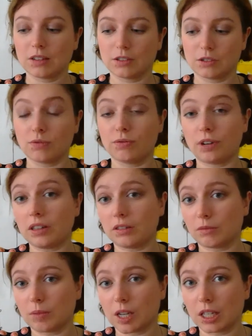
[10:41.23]
because a friend
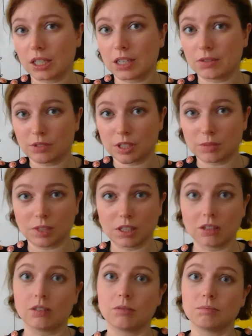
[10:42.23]
of mine gifted
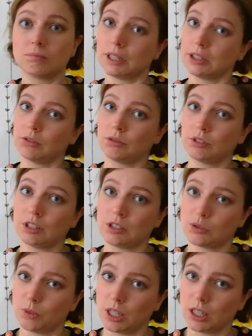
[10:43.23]
me the pattern
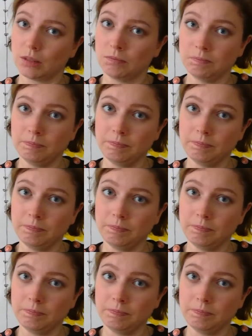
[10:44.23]
this week,